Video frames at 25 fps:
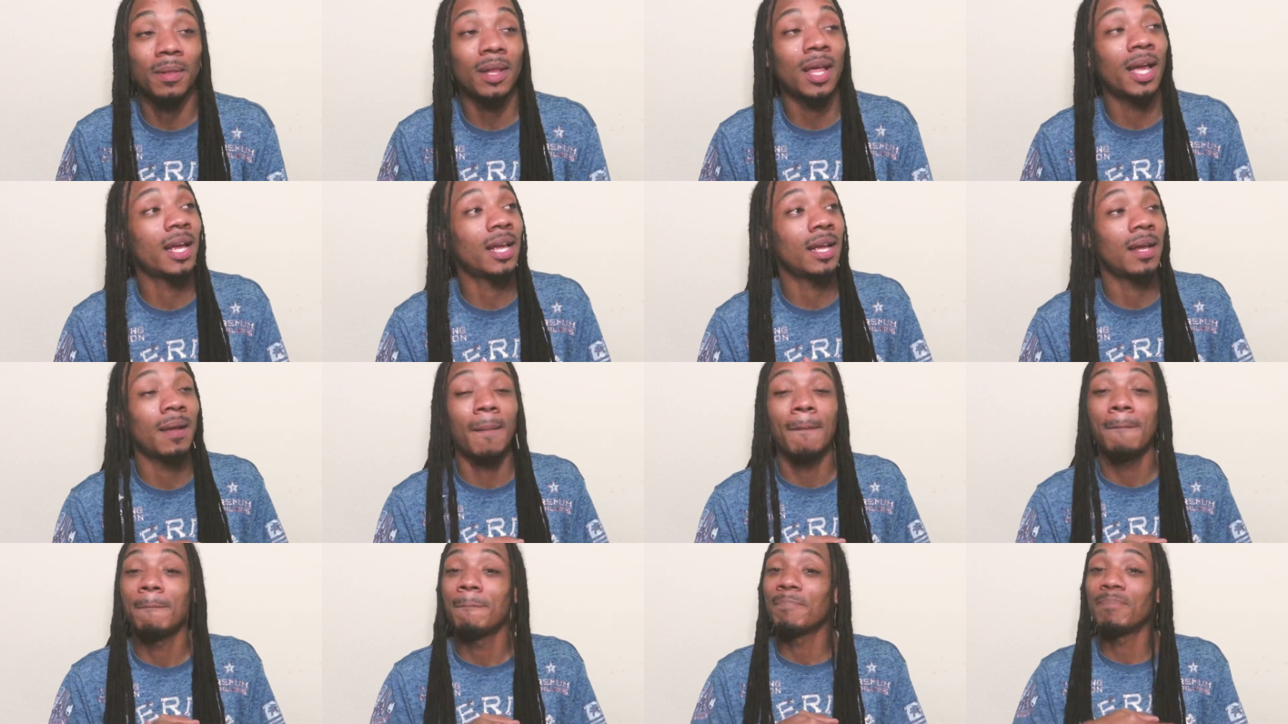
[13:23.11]
Like,
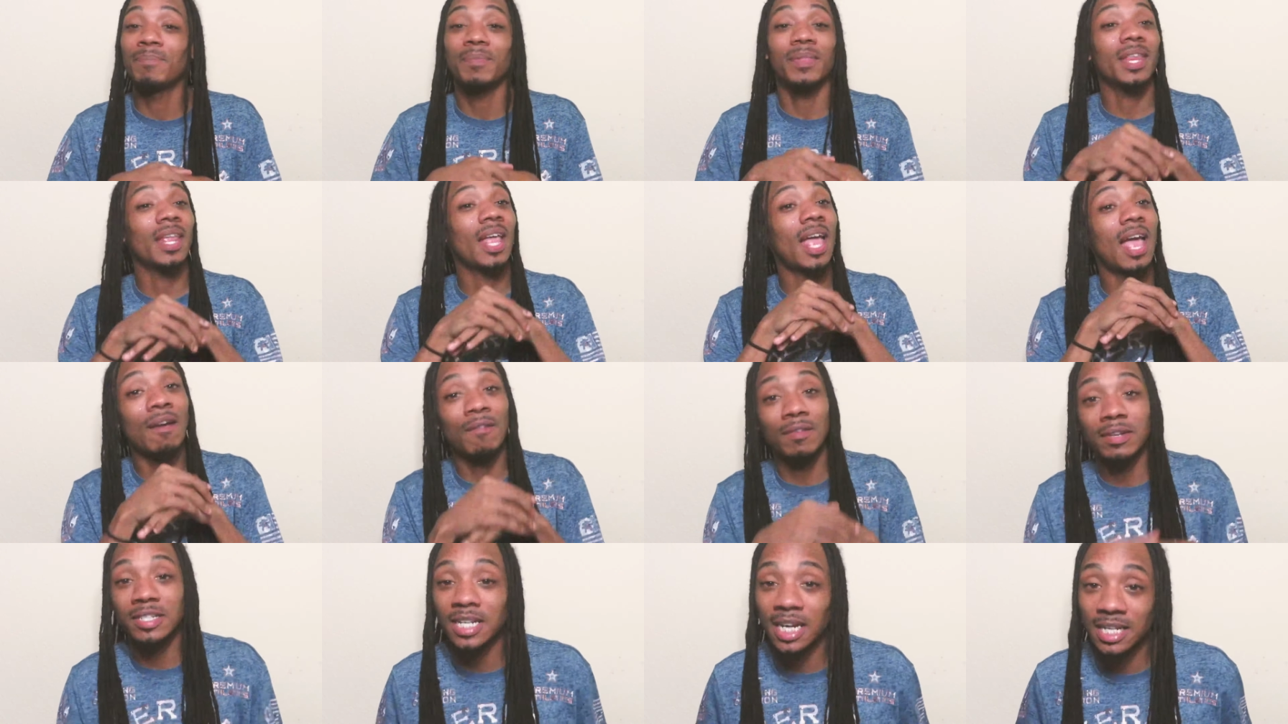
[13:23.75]

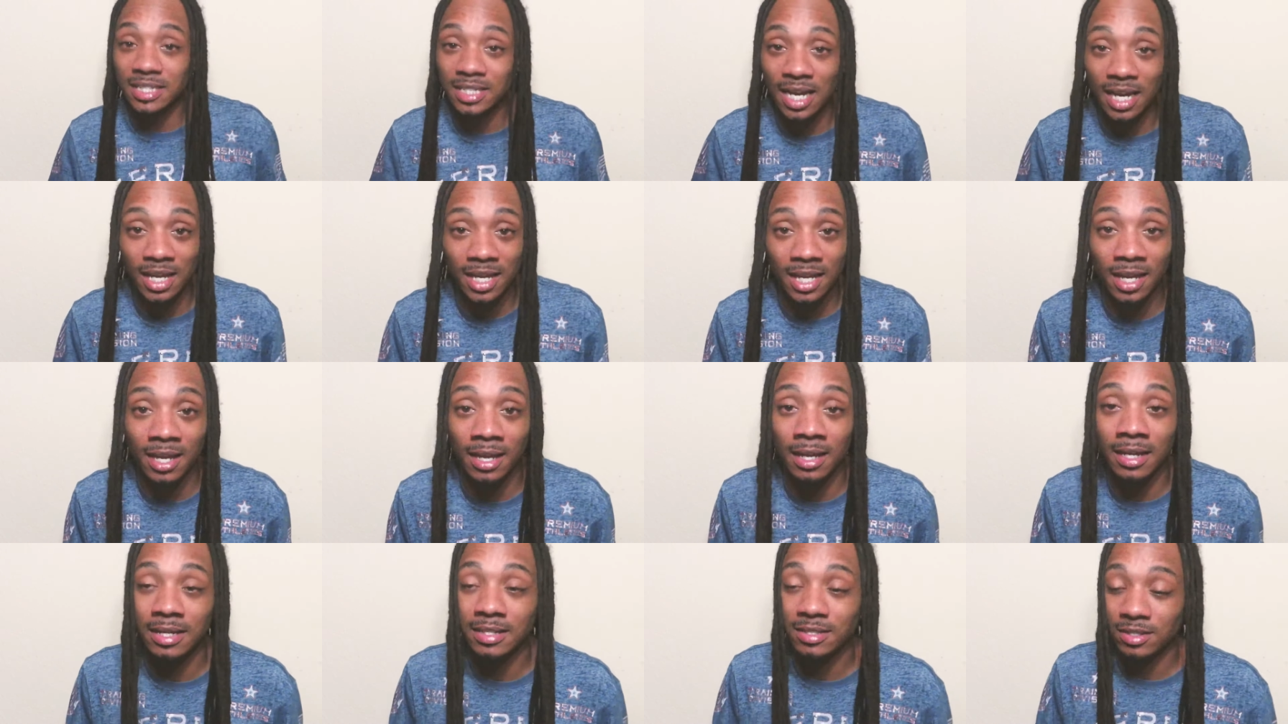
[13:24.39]
every chance I get.